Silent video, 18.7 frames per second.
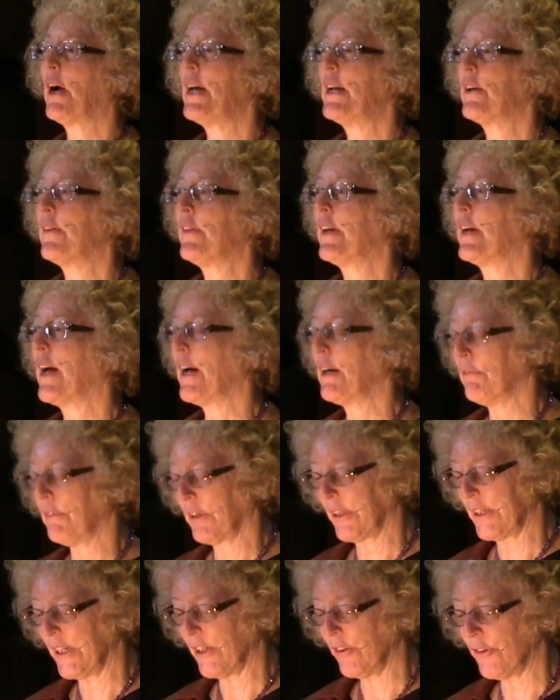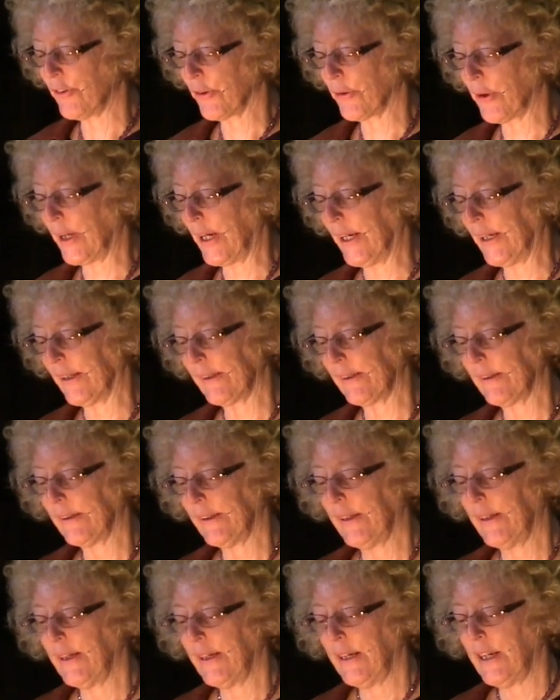writer that I really enjoy,
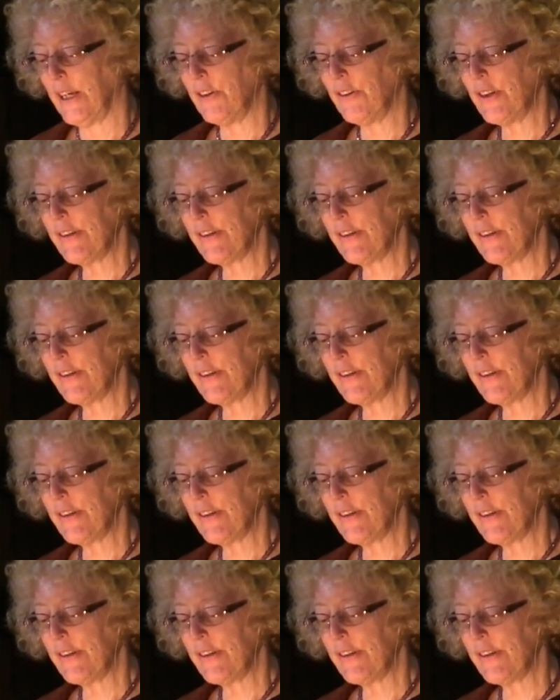and